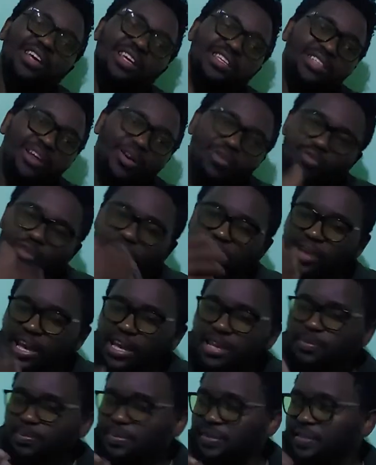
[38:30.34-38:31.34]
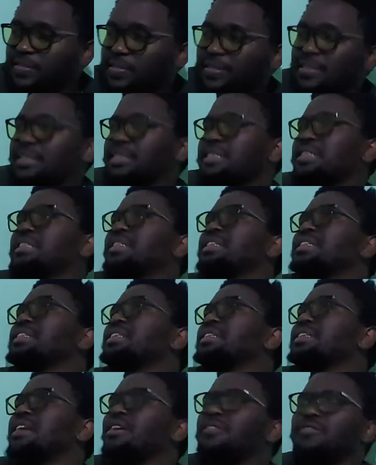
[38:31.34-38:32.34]
years now, you have A, B, C, D,
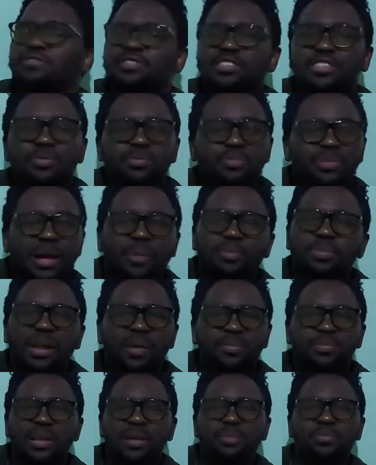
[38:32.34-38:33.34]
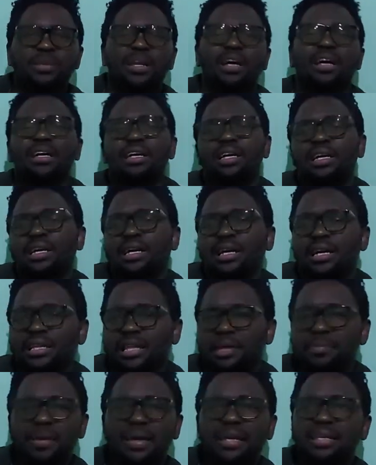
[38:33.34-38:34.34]
E, F, G, blah, blah, blah, blah.
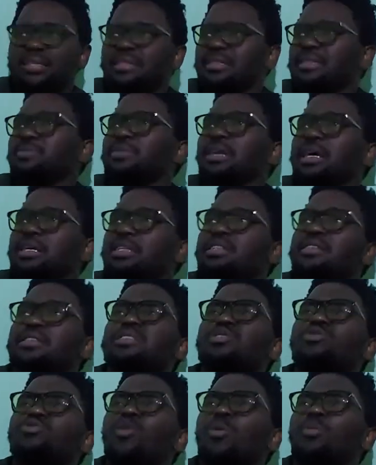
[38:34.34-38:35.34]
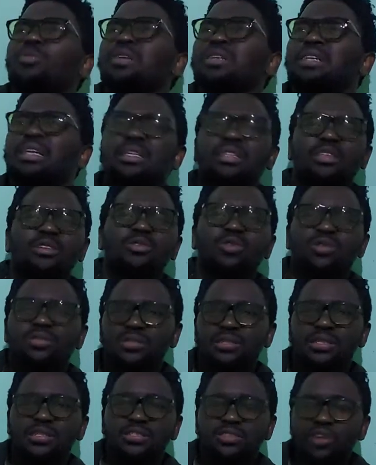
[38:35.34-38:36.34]
And they make it seem like it's this complicated
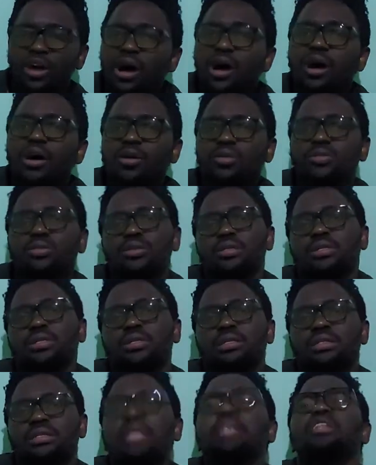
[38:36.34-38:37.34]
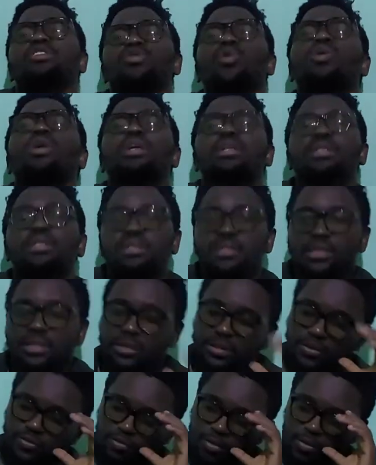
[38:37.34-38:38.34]
nonsense. No! They took it
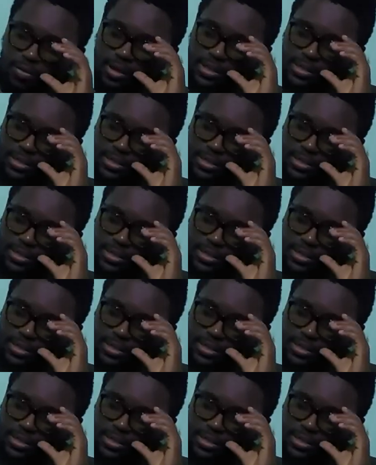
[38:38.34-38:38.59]
from